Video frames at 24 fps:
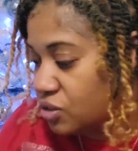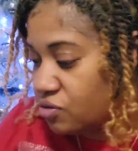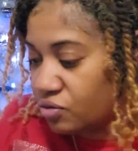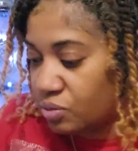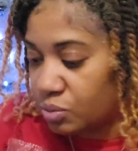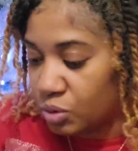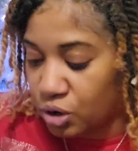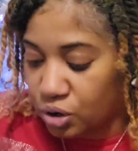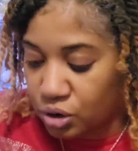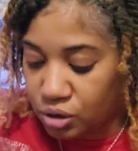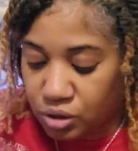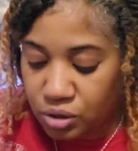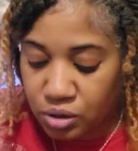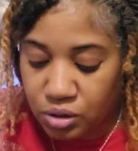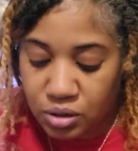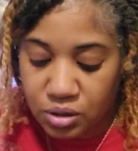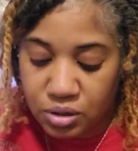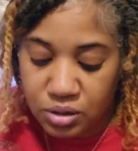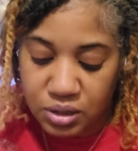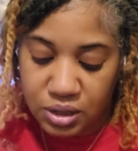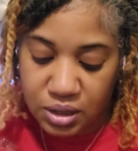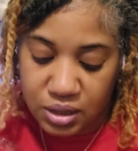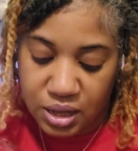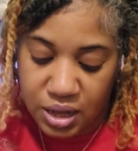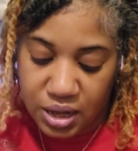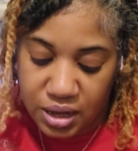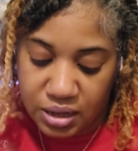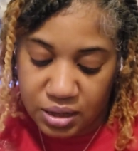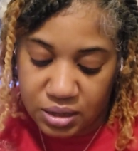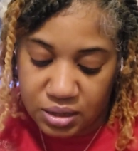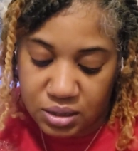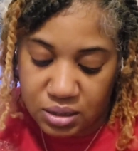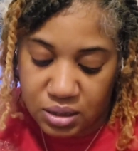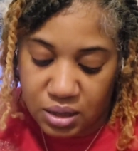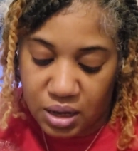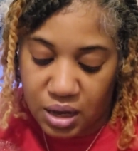from Curls, and that
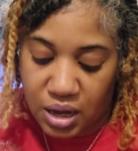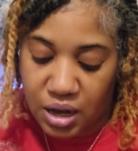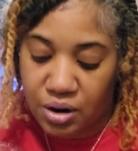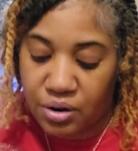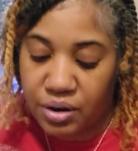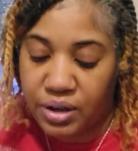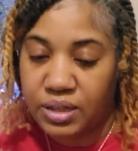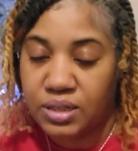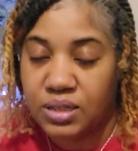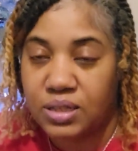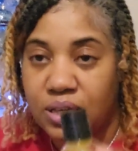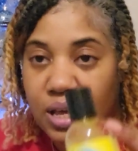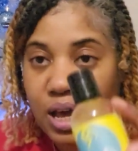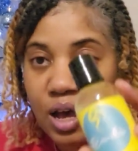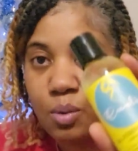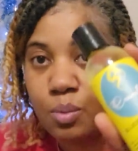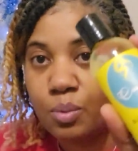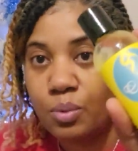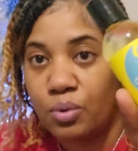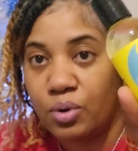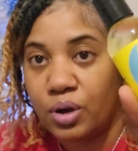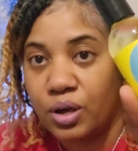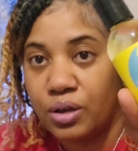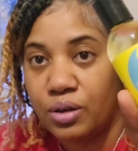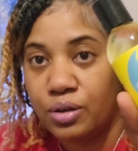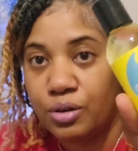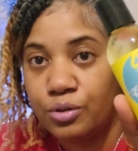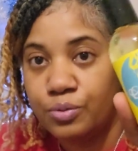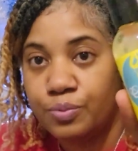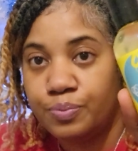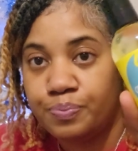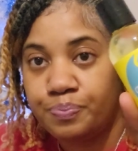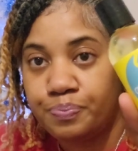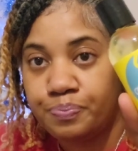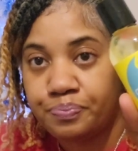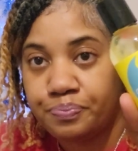is the hair and scalp oil.
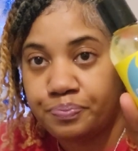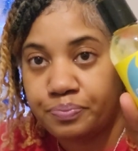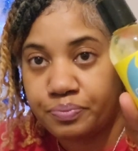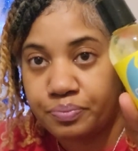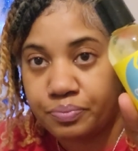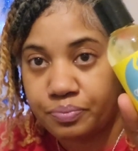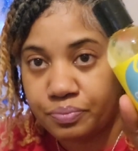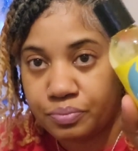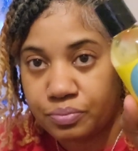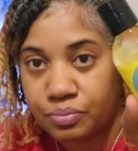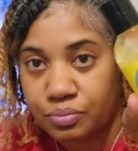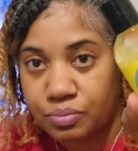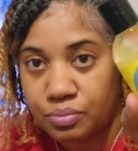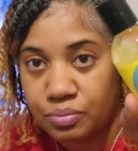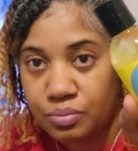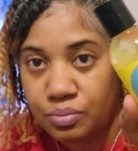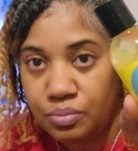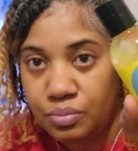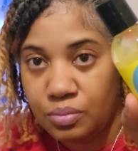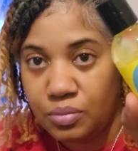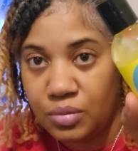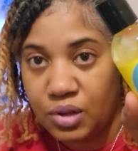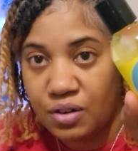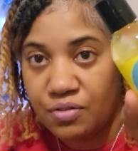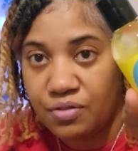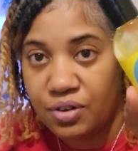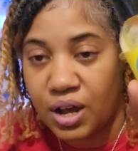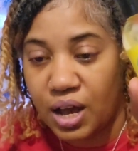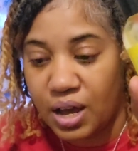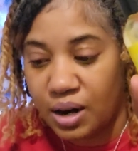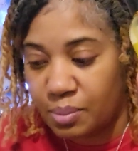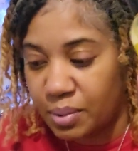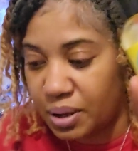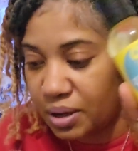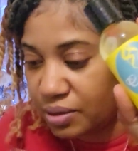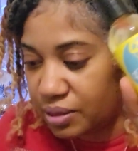
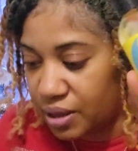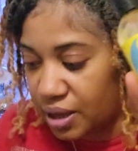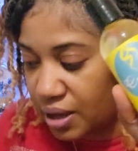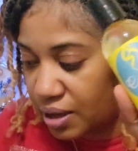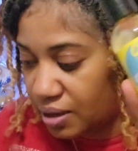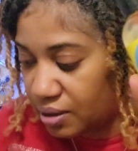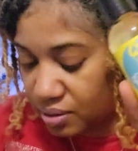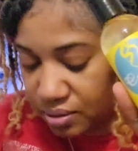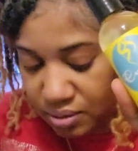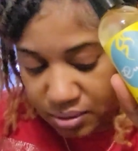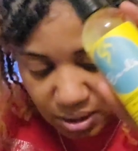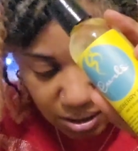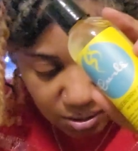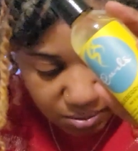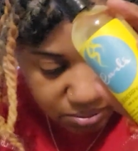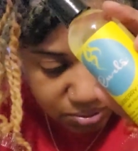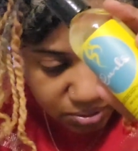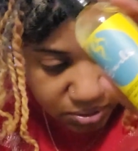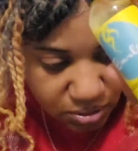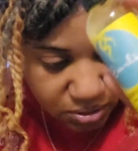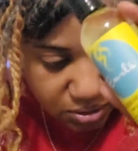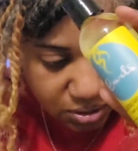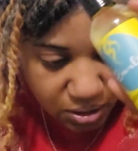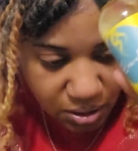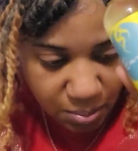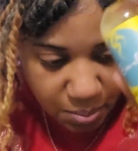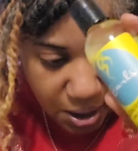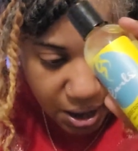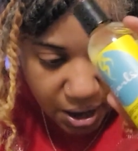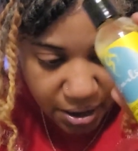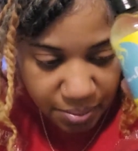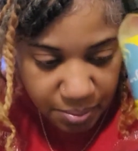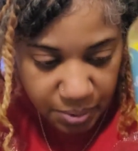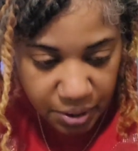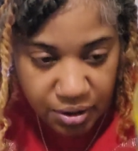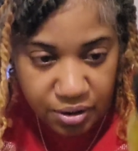Forgot about that. That was in the
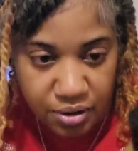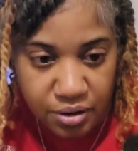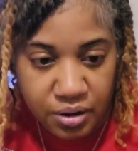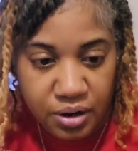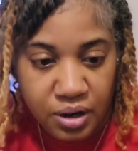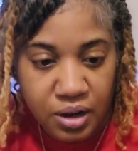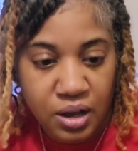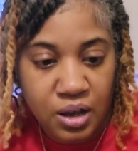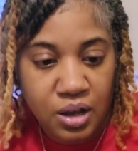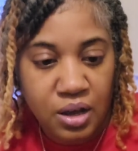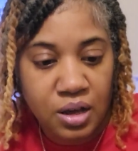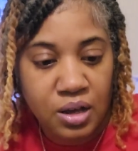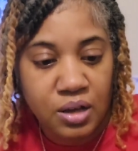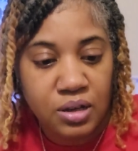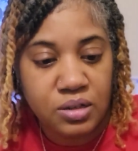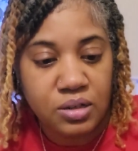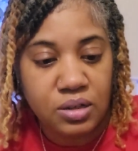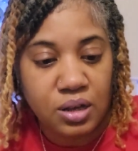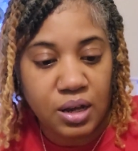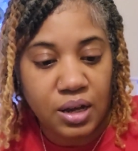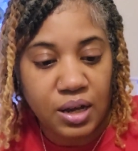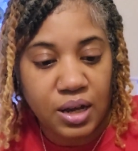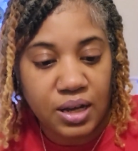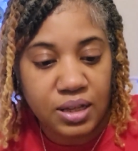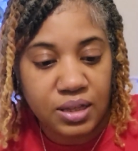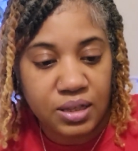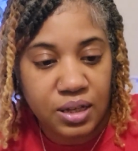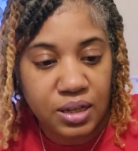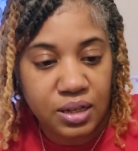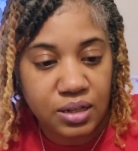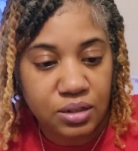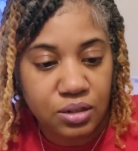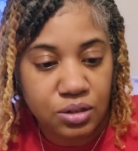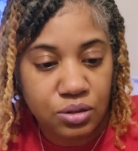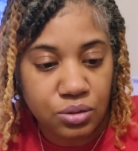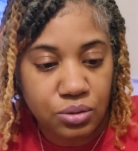bottom here. So I got
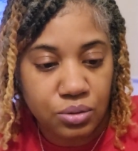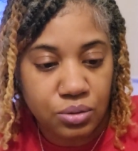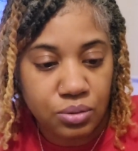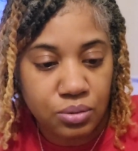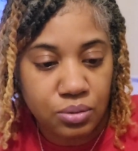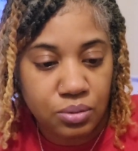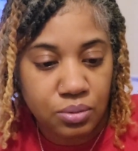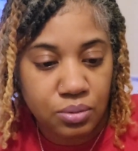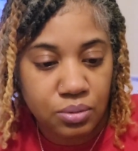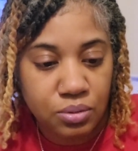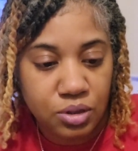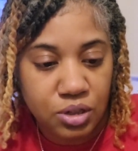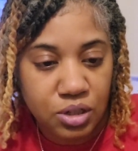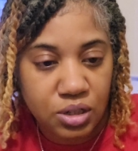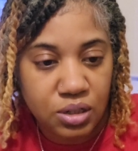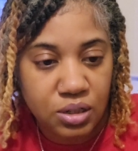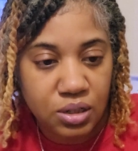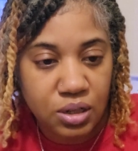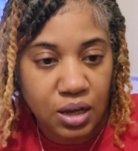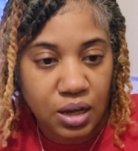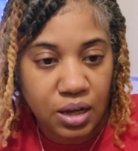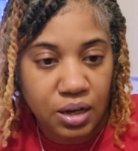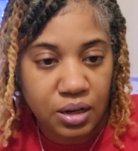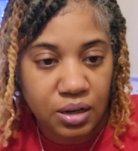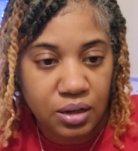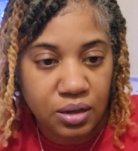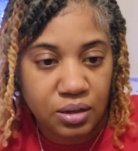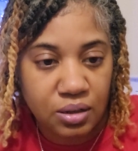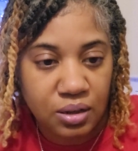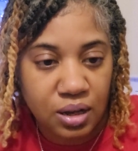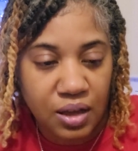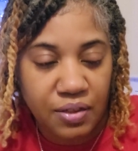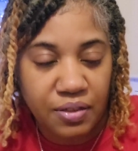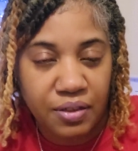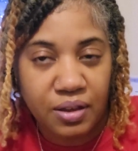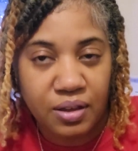that too, just to kind of,
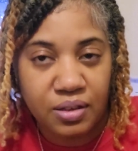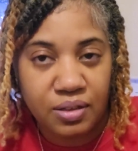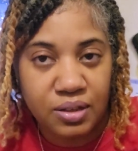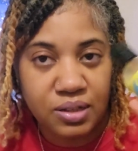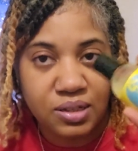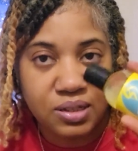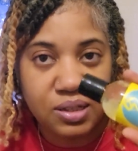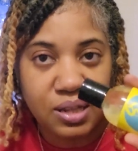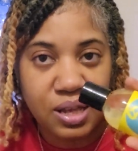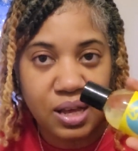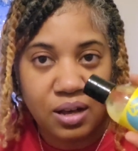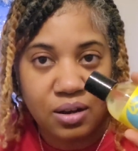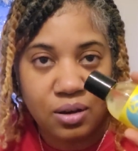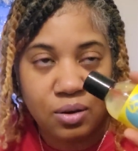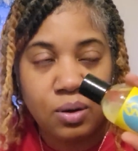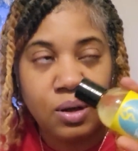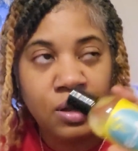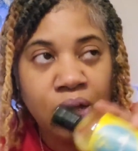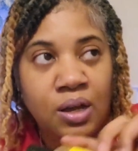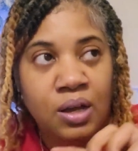I think this now,